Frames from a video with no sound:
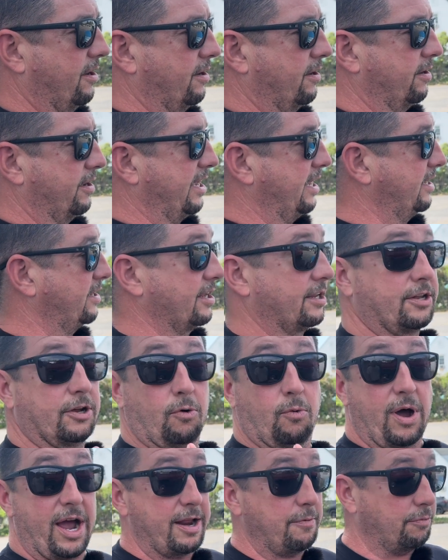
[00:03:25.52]
He did the
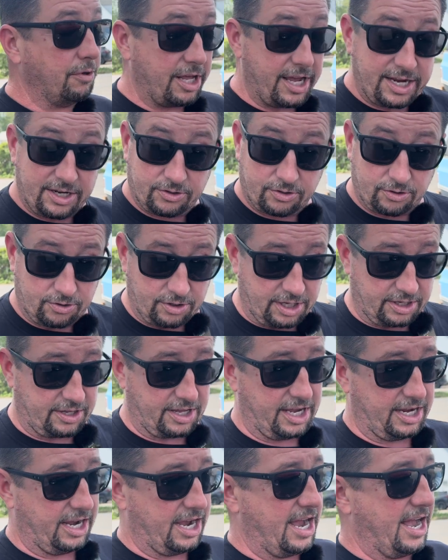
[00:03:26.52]
white Blazer that
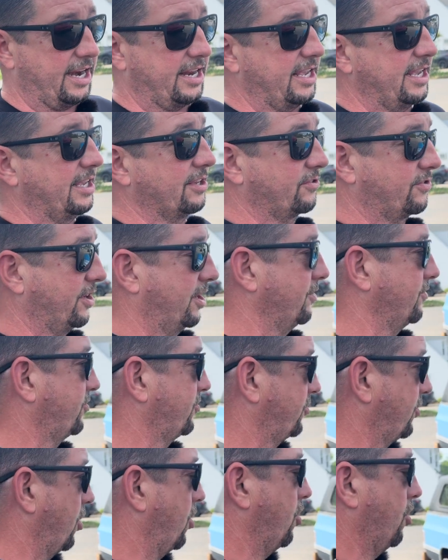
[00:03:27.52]
they got. He has done
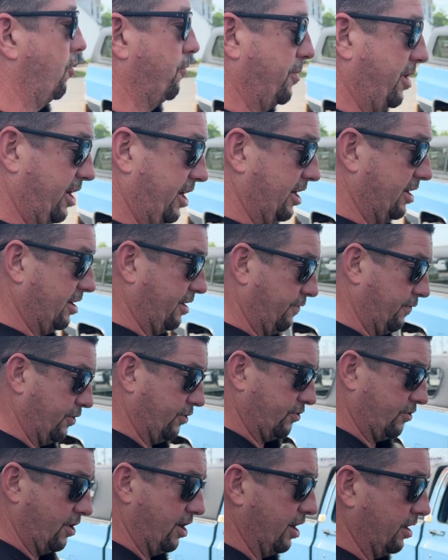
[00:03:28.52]
so many different
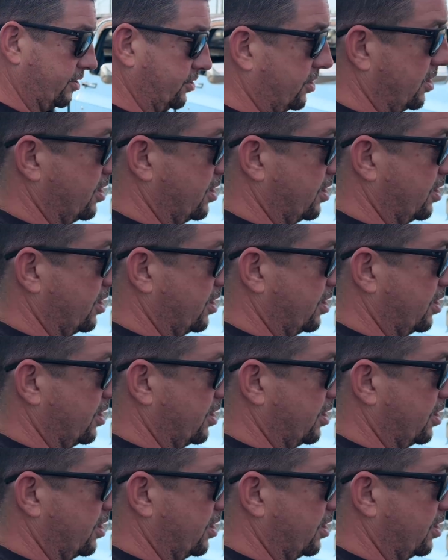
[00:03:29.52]
trucks.